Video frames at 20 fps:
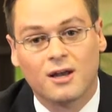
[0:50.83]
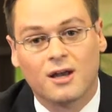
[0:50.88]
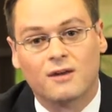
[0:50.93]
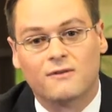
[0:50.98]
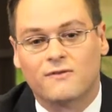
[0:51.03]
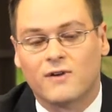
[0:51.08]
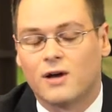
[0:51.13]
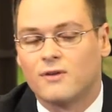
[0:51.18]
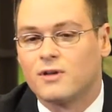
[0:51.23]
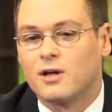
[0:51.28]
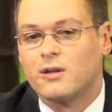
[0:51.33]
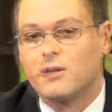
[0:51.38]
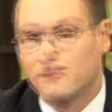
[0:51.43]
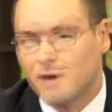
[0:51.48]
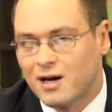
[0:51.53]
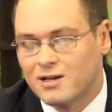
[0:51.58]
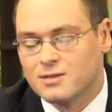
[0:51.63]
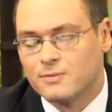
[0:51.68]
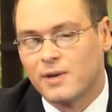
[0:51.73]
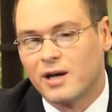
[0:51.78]
and found that
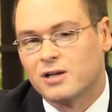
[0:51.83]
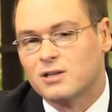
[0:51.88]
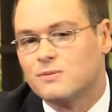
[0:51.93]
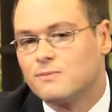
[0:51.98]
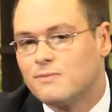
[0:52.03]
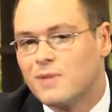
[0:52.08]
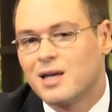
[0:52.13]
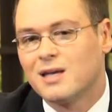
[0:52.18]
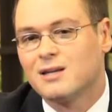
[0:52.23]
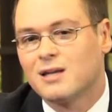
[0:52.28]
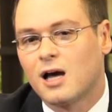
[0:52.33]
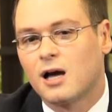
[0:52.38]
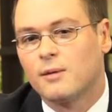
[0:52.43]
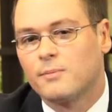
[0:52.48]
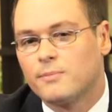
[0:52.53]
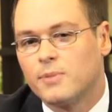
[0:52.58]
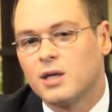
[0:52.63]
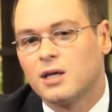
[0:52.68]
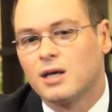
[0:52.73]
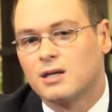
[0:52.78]
Fosamax may
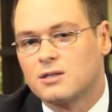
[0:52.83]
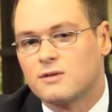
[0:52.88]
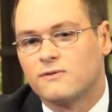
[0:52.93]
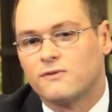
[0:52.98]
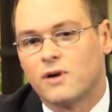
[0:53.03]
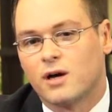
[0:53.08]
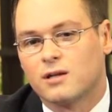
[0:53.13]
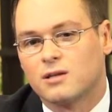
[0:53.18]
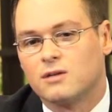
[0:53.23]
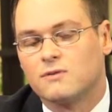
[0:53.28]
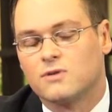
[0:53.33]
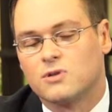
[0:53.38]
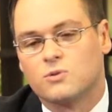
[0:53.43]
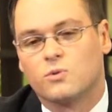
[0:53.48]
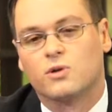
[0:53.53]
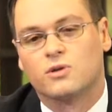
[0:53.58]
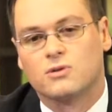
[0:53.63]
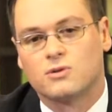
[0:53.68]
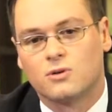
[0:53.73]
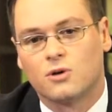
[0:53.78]
not be as effective as
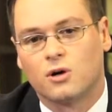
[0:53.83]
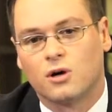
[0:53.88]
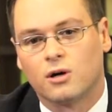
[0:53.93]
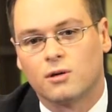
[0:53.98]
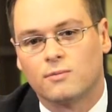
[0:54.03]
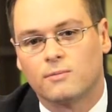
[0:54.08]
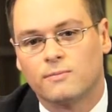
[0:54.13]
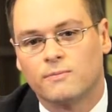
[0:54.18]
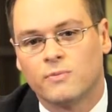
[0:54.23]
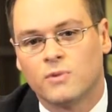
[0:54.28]
once thought.